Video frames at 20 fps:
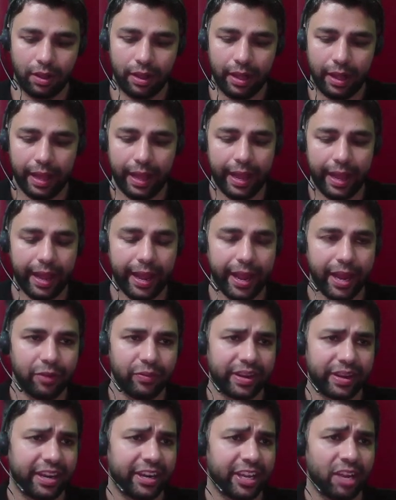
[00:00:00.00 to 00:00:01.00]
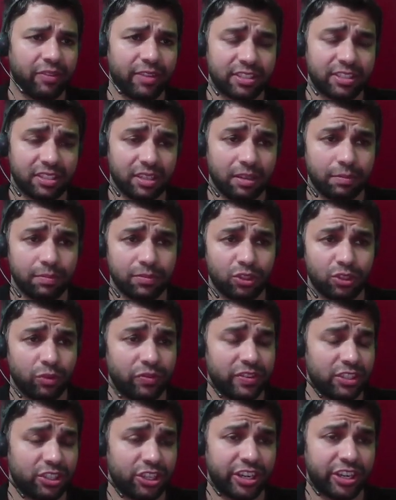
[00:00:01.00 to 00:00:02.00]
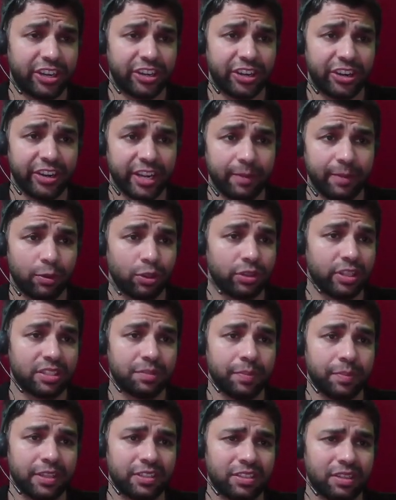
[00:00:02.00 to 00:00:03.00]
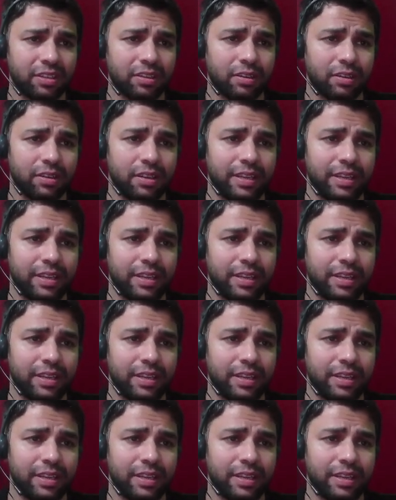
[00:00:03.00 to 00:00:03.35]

and we can give us some sophisticated name to this measure.